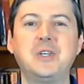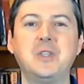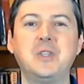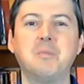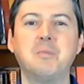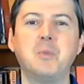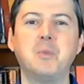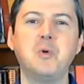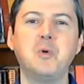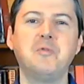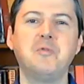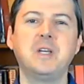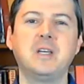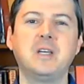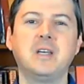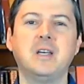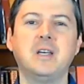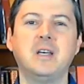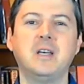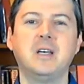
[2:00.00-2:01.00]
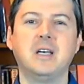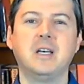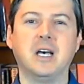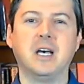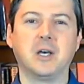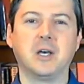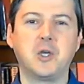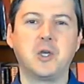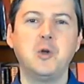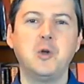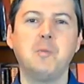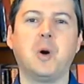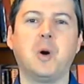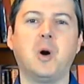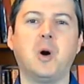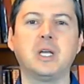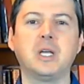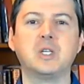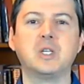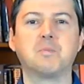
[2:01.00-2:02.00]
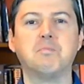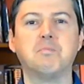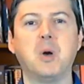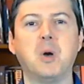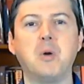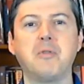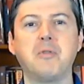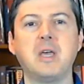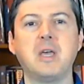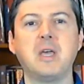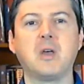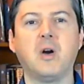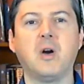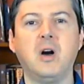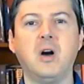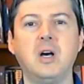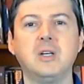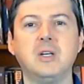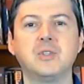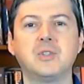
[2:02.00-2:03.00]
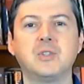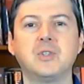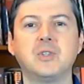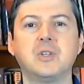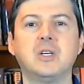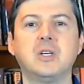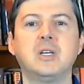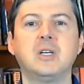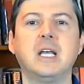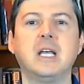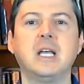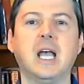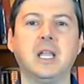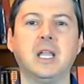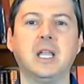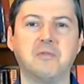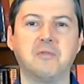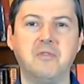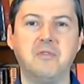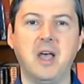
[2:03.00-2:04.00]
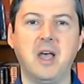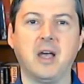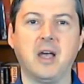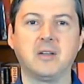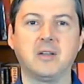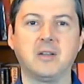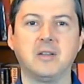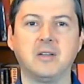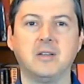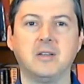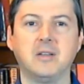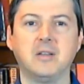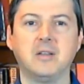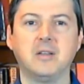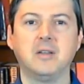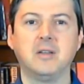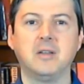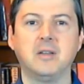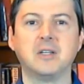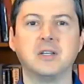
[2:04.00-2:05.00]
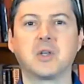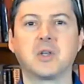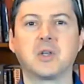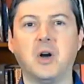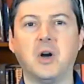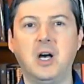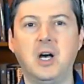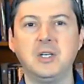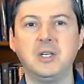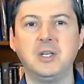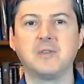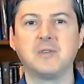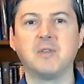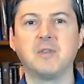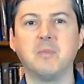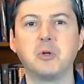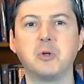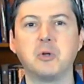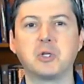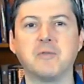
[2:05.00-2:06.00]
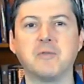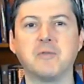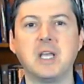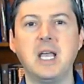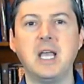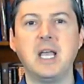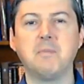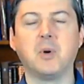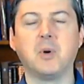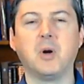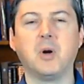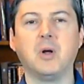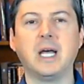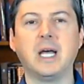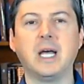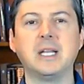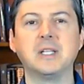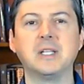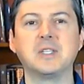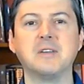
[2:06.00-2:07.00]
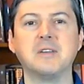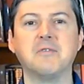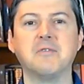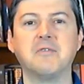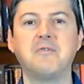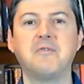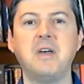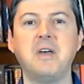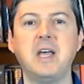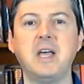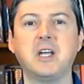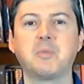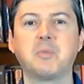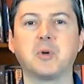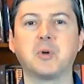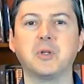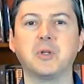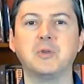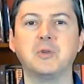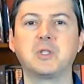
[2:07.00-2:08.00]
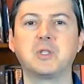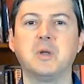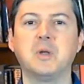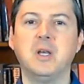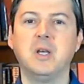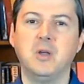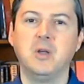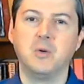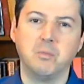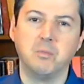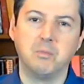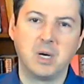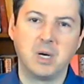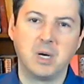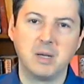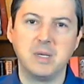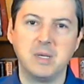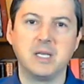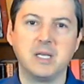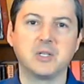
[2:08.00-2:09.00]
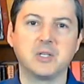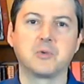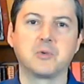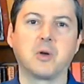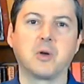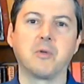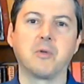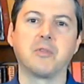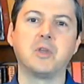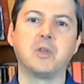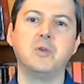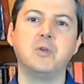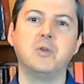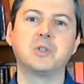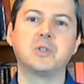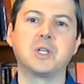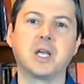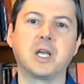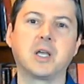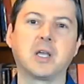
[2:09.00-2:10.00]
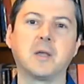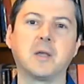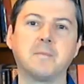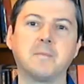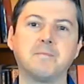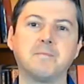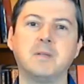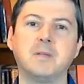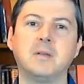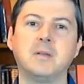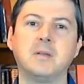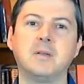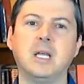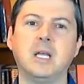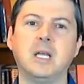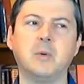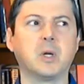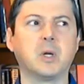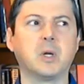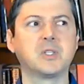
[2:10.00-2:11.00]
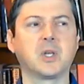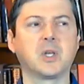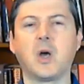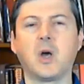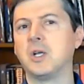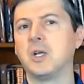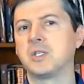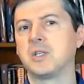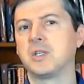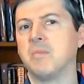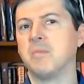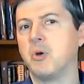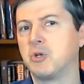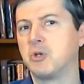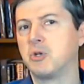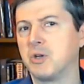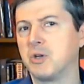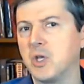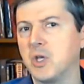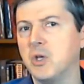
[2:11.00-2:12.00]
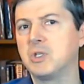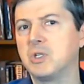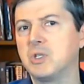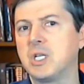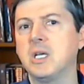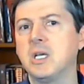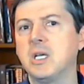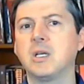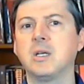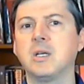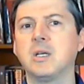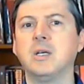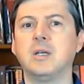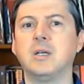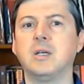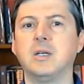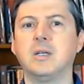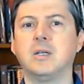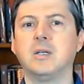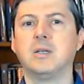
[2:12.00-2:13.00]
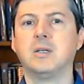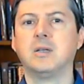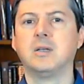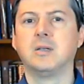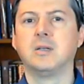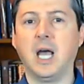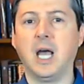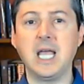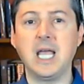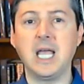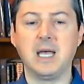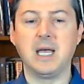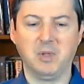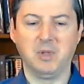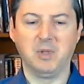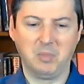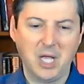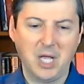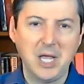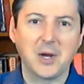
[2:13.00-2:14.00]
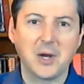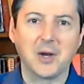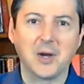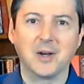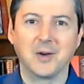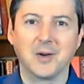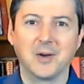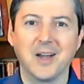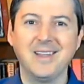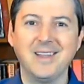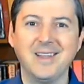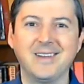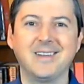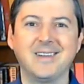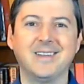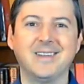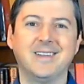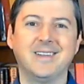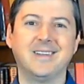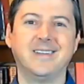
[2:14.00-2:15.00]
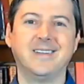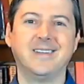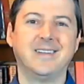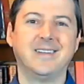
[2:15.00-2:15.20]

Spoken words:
So you see, the moving cue ball is both a cause and an effect. It's the cause of the motion of the 8 ball. That's the effect produced by being struck with the cue stick. And what is the cause of the motion of the cue stick? I am the player, right?